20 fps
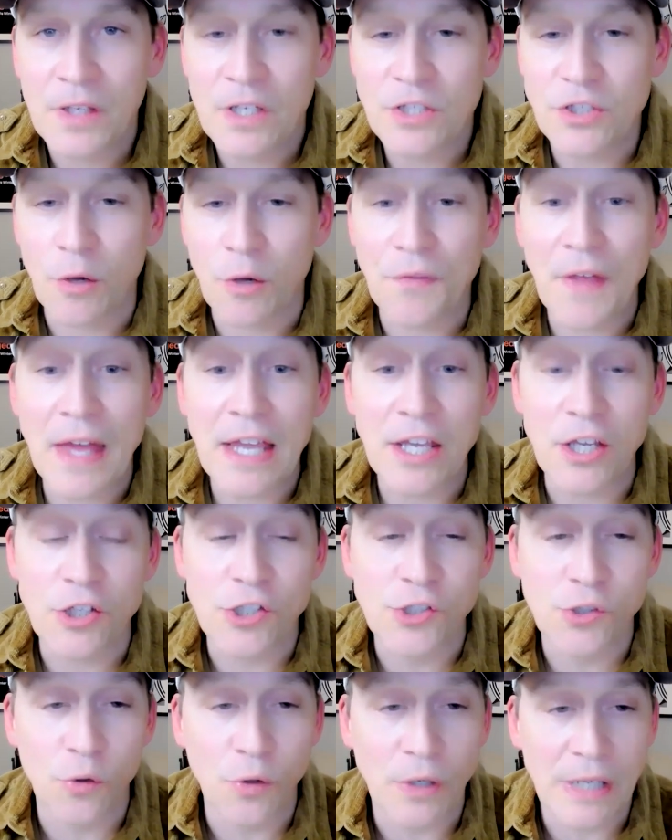So thank you,
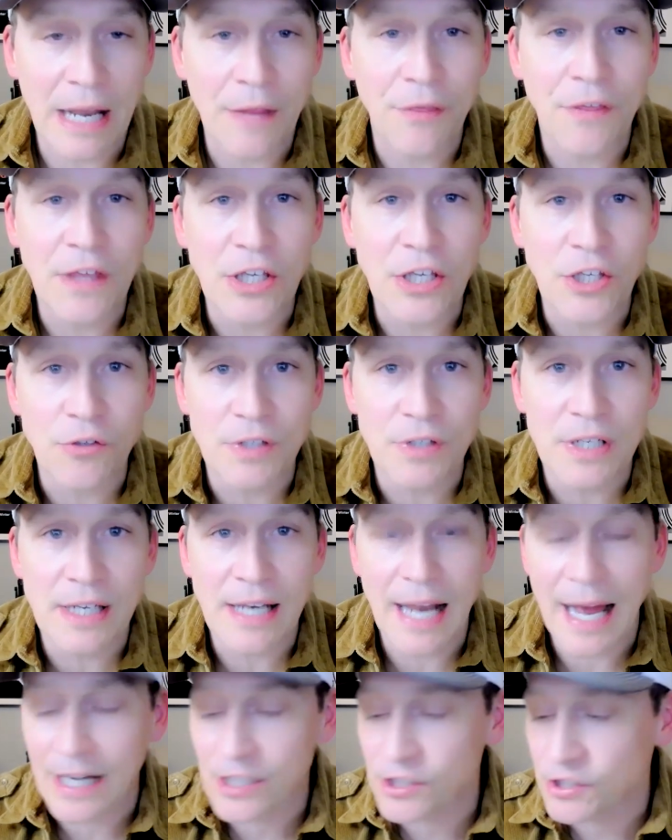Julian. I think you did
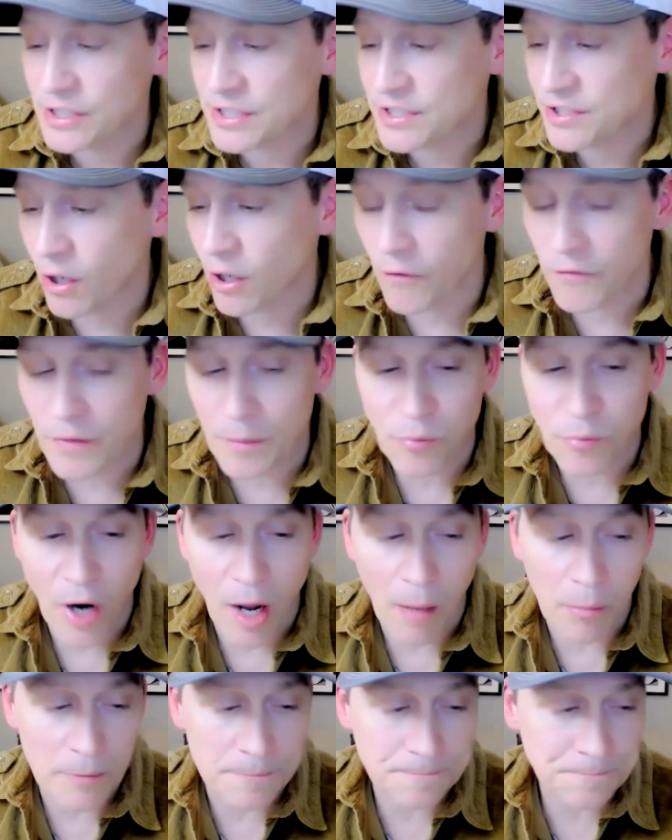actually solve the
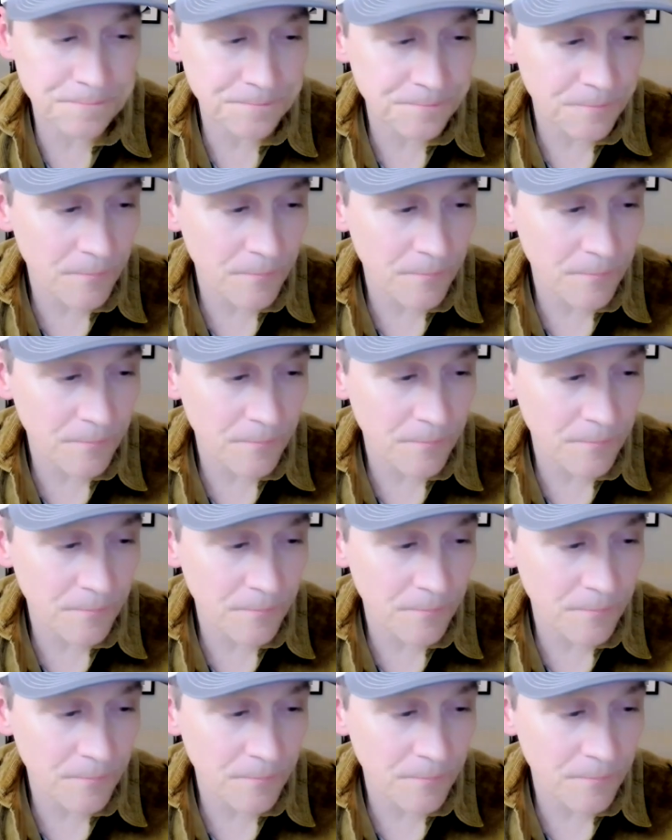problem.